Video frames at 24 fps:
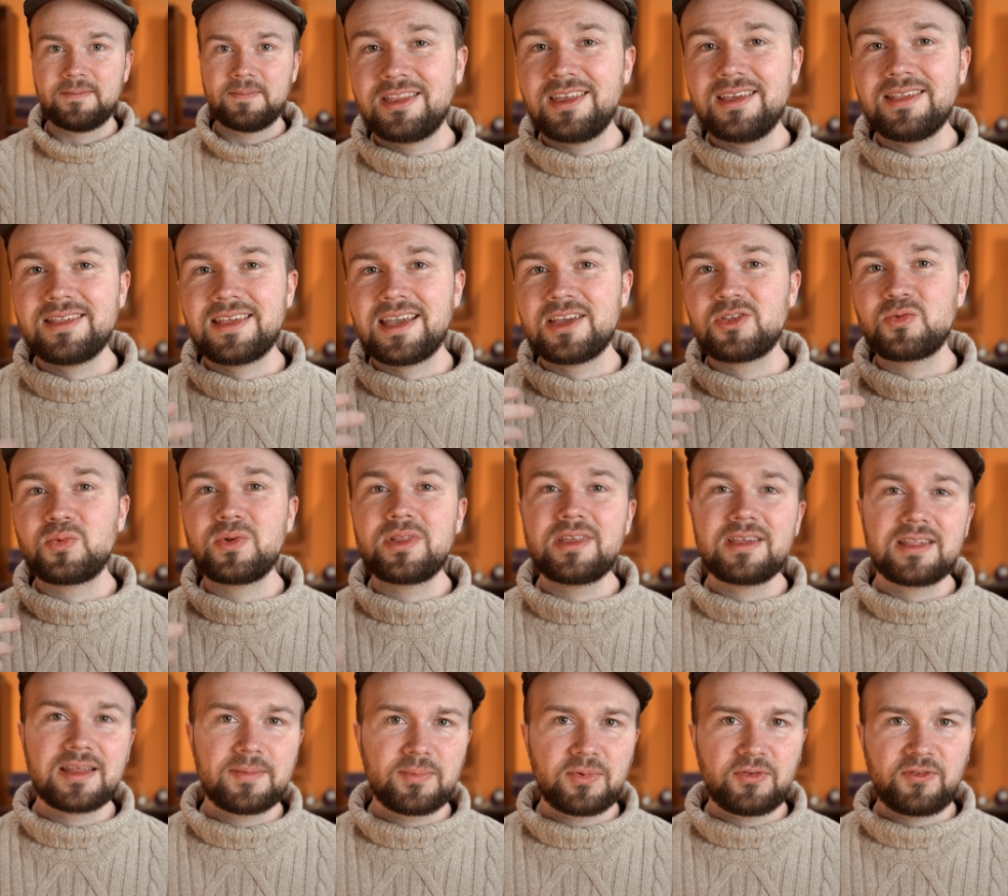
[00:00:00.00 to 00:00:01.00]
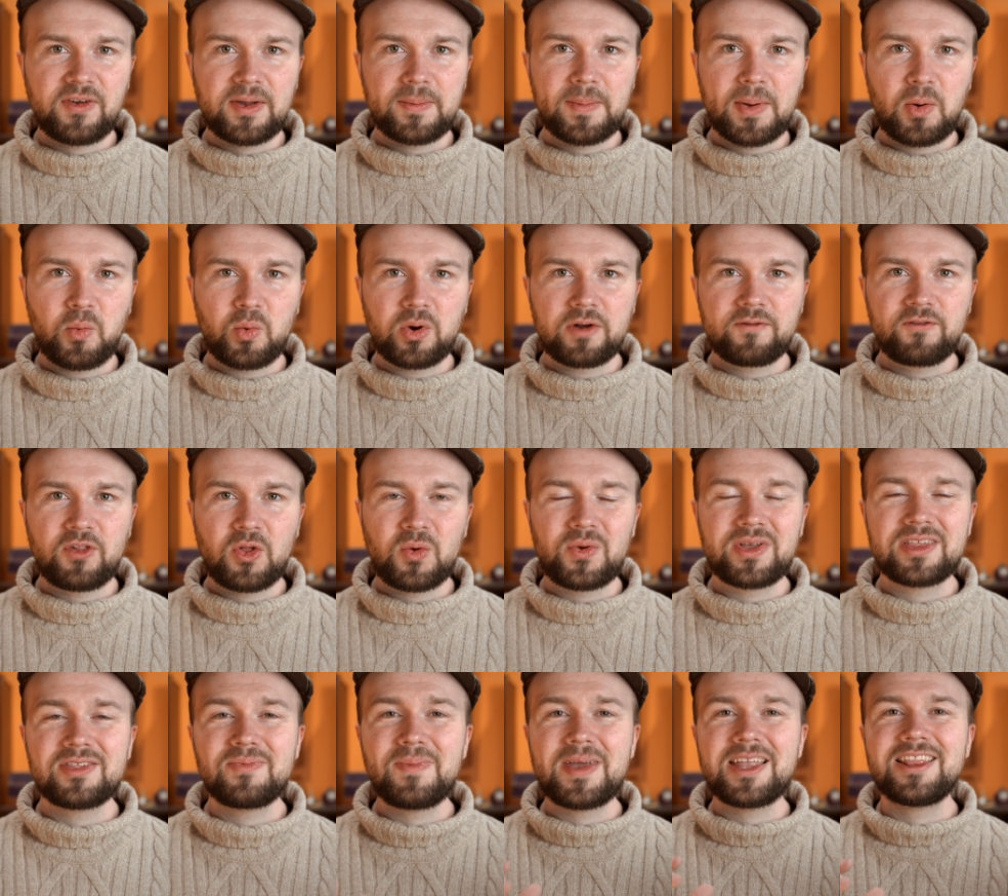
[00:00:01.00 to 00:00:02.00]
This has really simplified my workflow and
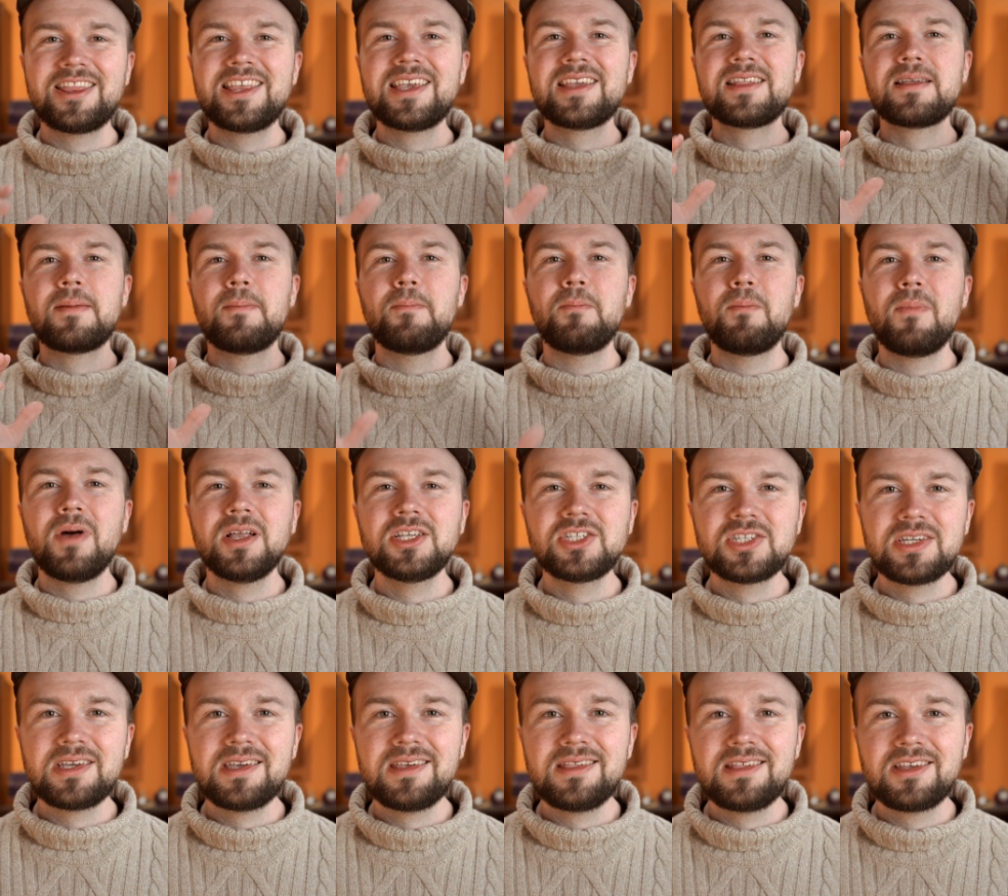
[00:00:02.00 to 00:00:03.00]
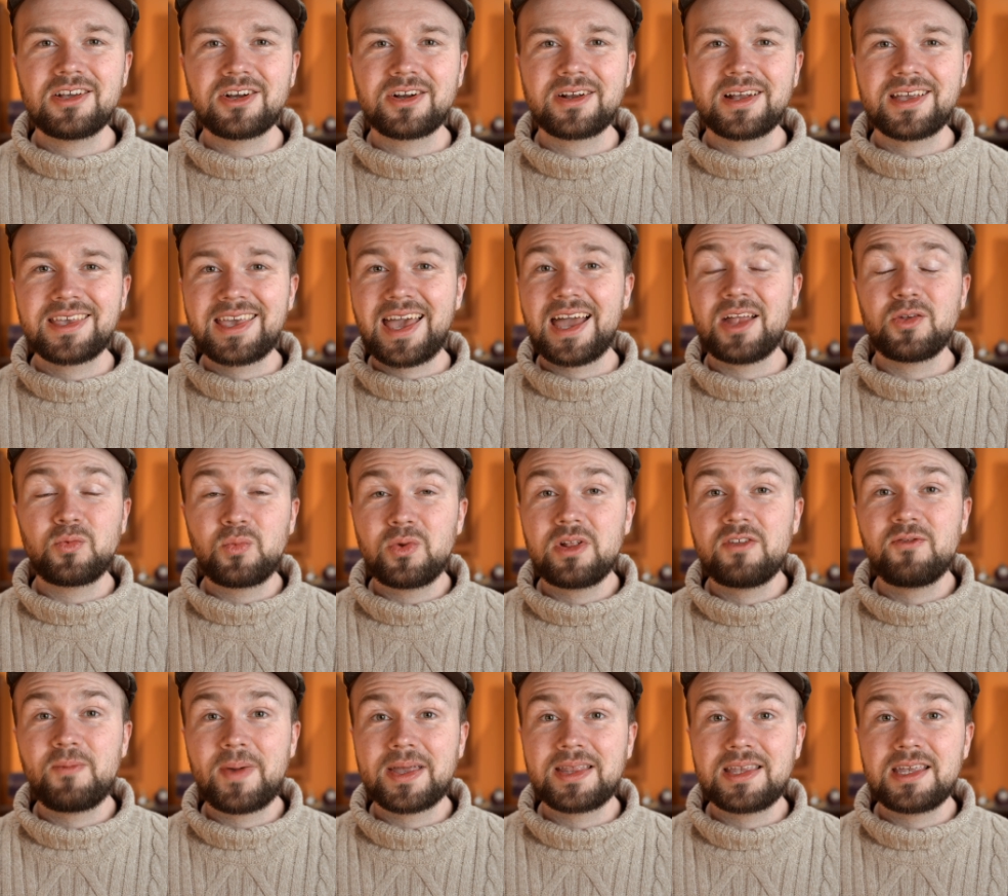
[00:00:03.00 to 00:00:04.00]
has made things much easier and gotten rid
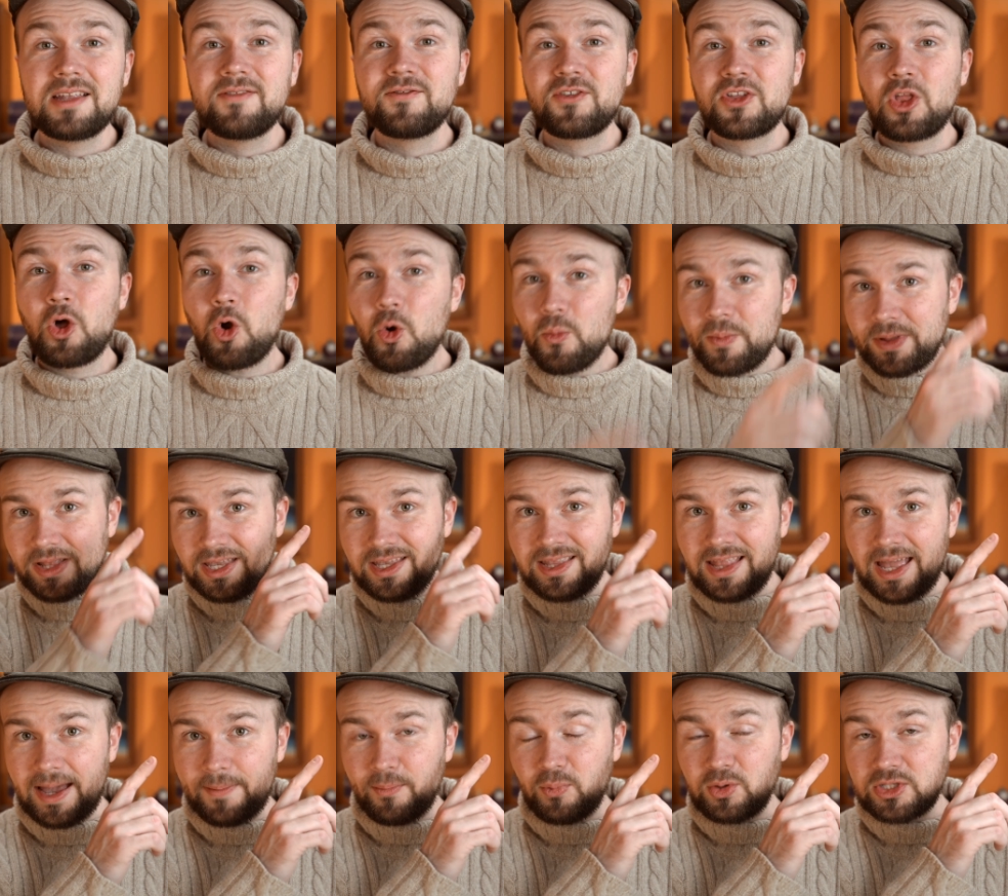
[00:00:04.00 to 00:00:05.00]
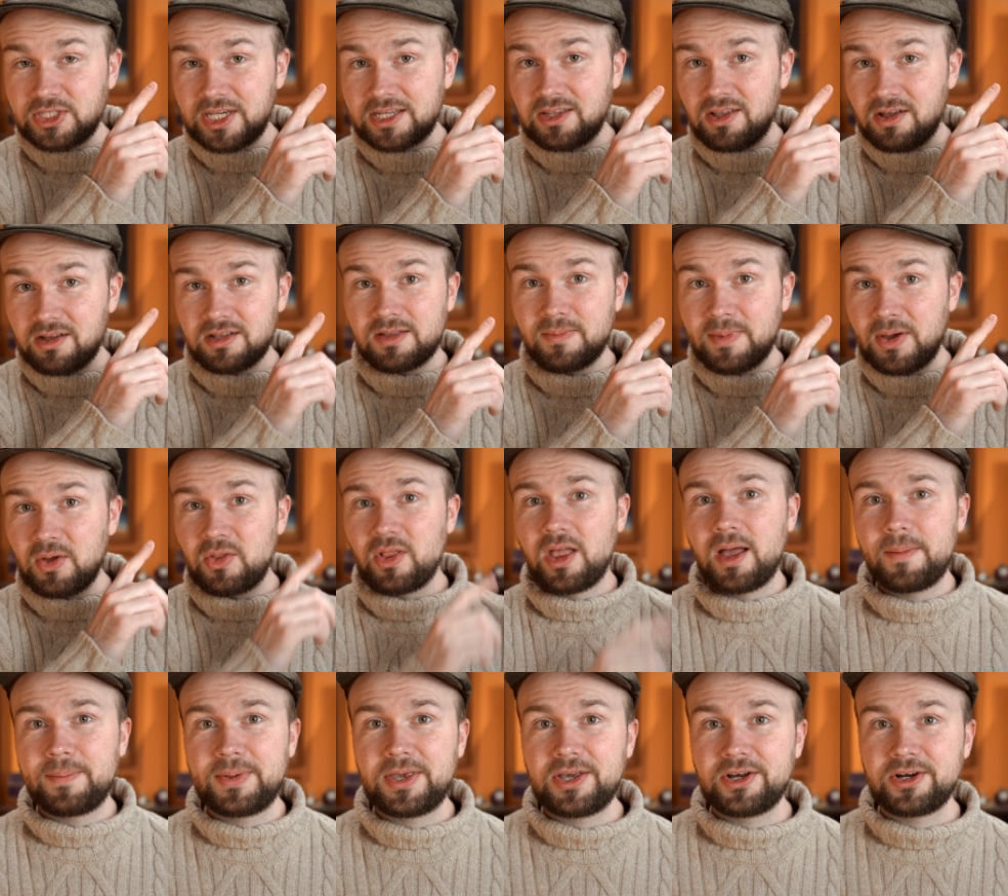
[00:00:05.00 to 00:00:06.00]
of my need for the OpenIn app, which I talked about
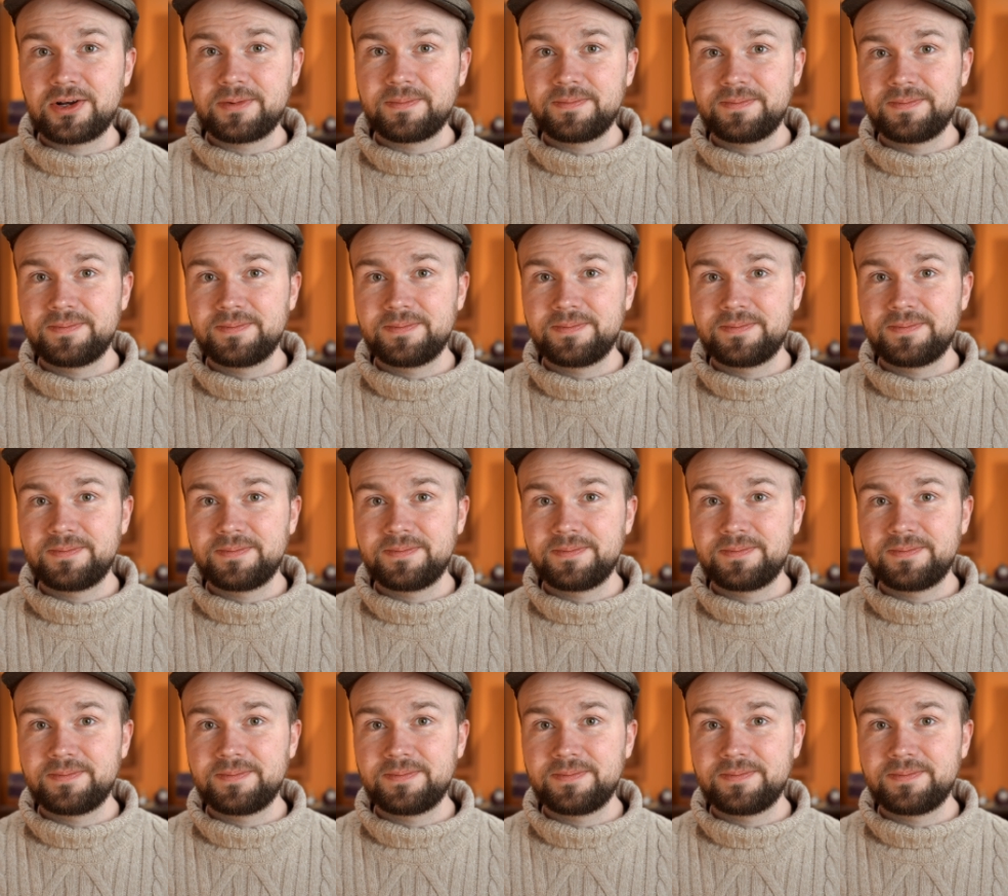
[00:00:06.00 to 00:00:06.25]
up here.